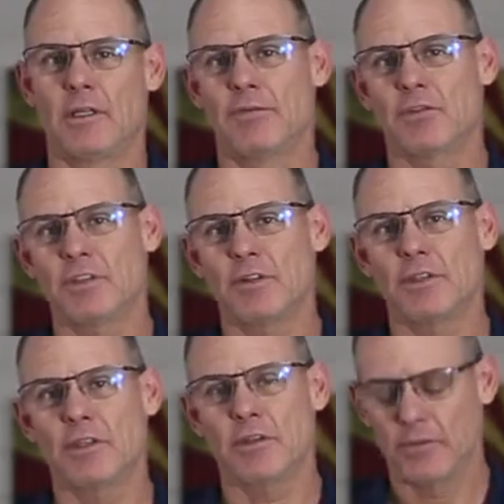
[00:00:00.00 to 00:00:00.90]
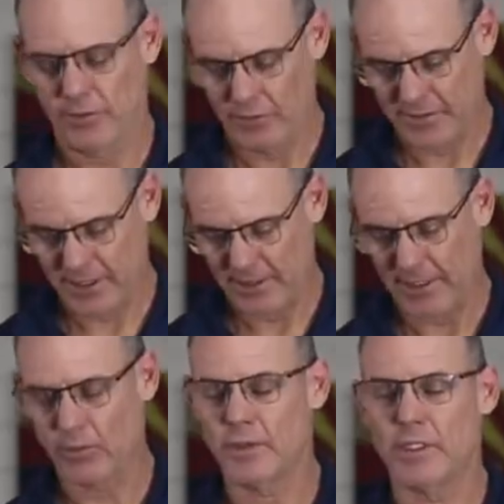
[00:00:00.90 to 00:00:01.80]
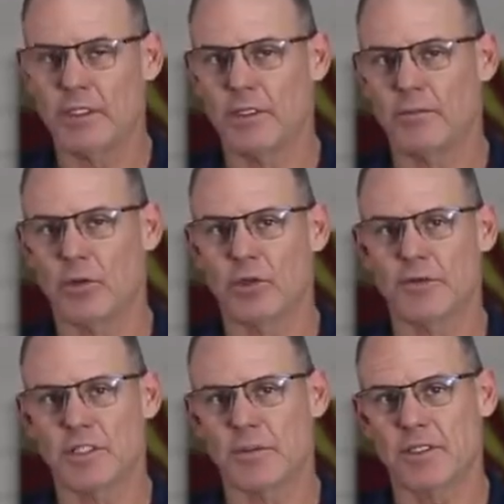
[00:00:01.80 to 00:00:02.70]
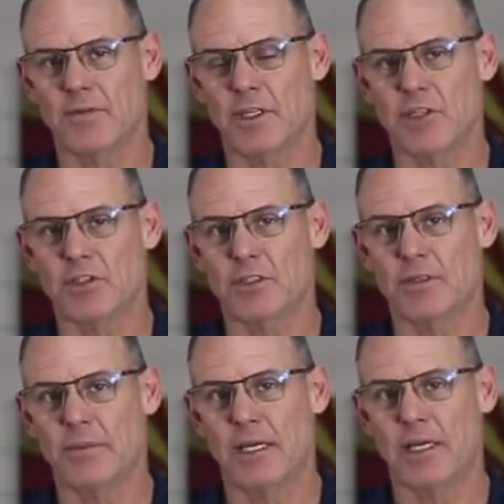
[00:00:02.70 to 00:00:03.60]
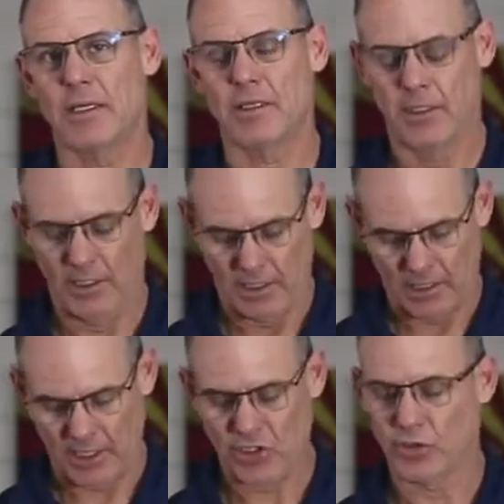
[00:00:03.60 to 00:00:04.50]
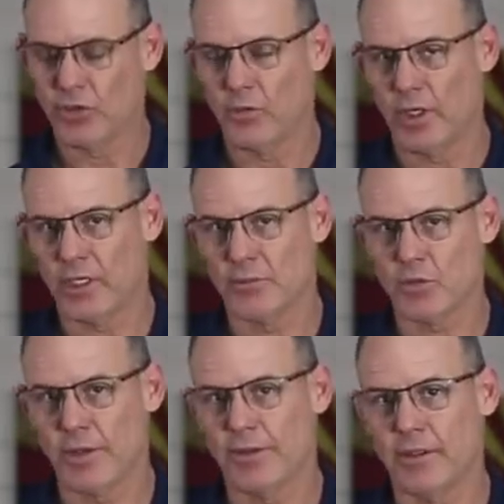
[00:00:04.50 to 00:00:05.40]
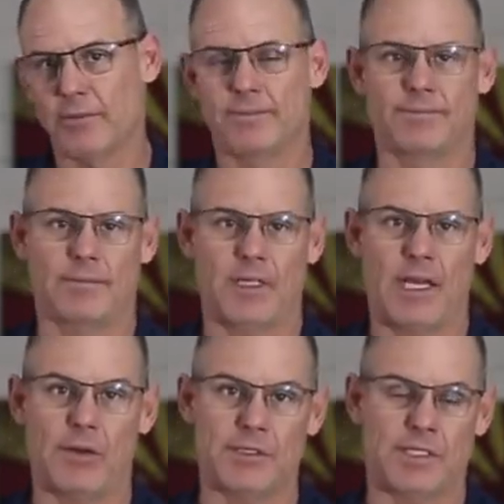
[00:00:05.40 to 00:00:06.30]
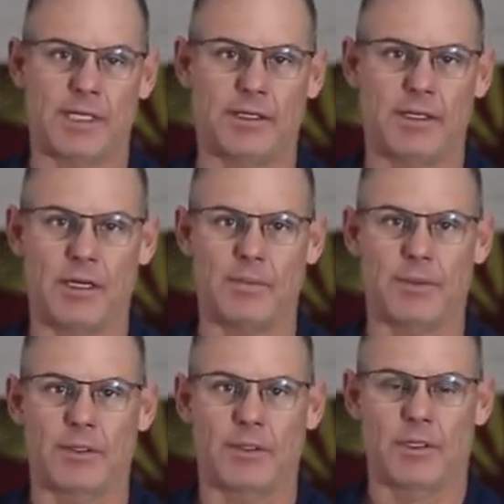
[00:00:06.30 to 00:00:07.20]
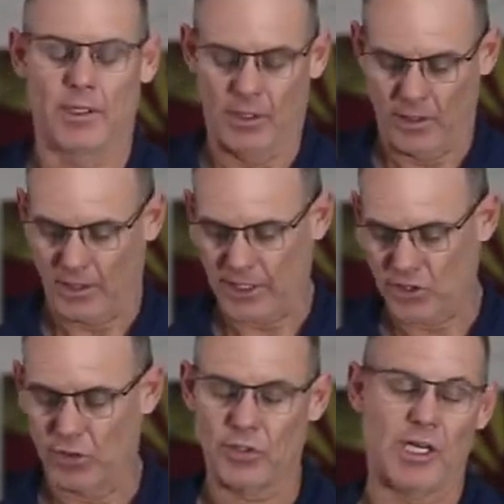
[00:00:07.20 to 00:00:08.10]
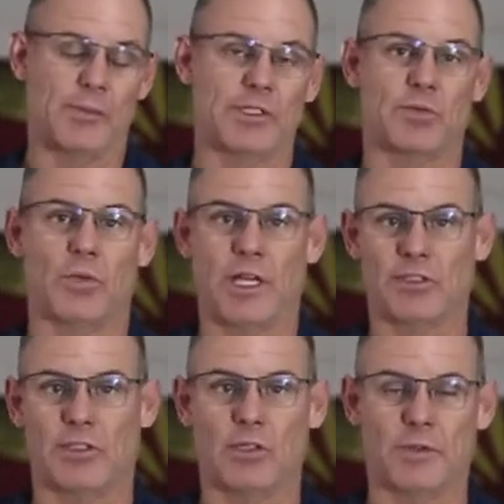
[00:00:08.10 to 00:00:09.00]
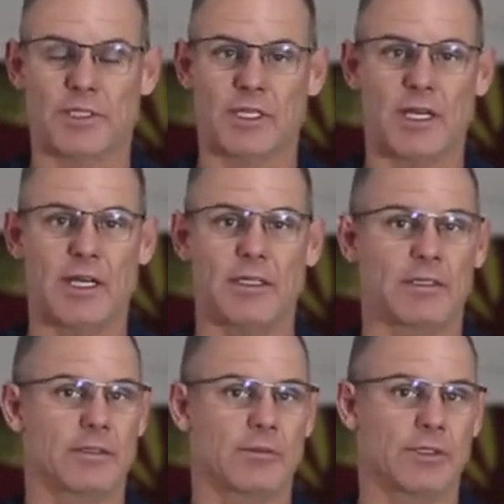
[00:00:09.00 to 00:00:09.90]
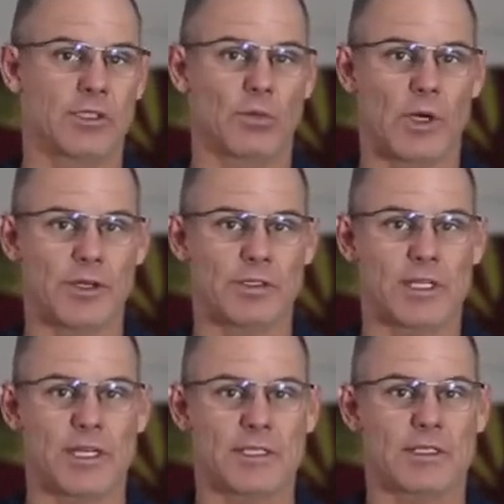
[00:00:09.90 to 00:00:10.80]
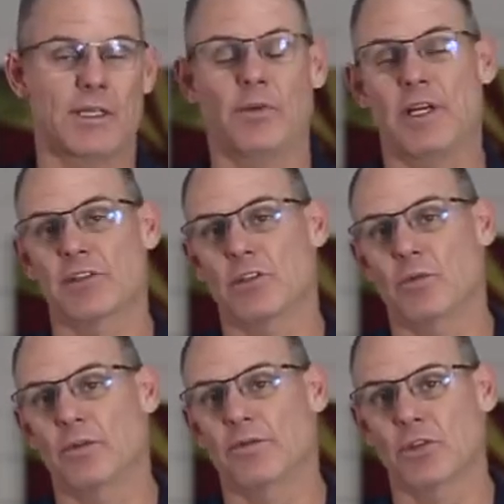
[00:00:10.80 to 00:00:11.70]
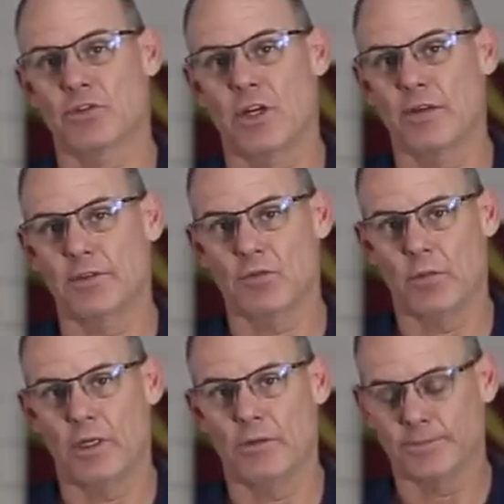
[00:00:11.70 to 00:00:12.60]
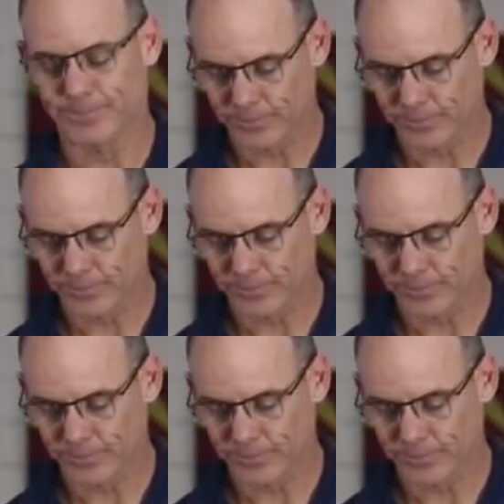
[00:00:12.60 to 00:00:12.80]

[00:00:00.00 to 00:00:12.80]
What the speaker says: If you're still here, you've seen that we went over the specifications of the bag. I showed you what comes with it, how to set it up. I showed you how much will actually go inside. We did a water test and we actually went for a drive as well.